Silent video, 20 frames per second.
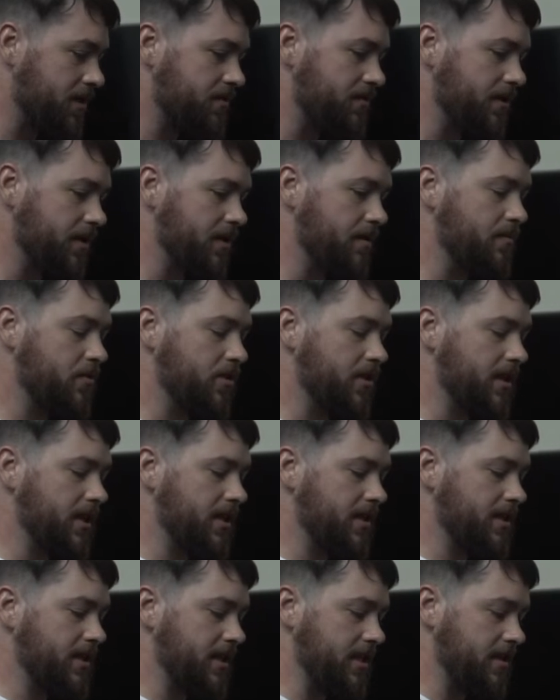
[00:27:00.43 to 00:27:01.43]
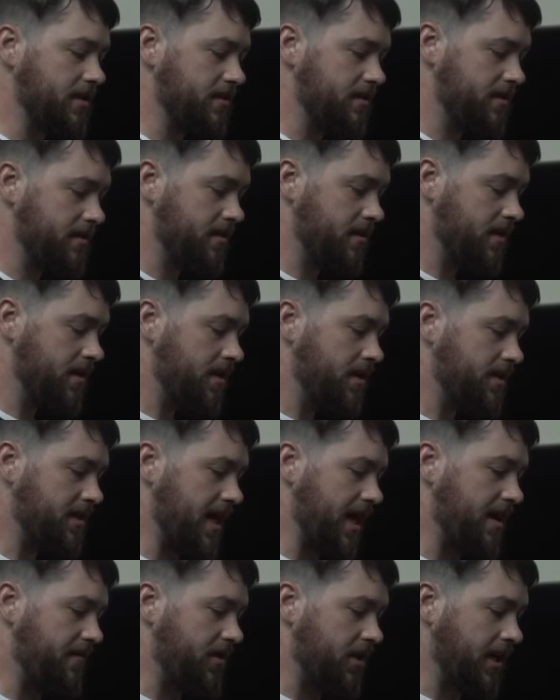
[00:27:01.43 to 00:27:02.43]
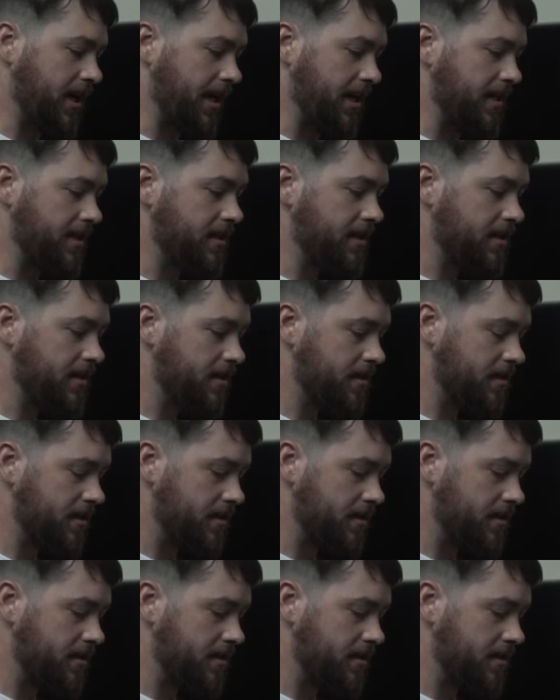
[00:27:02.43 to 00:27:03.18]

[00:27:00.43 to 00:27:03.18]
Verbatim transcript: What's really important to, to have on hand?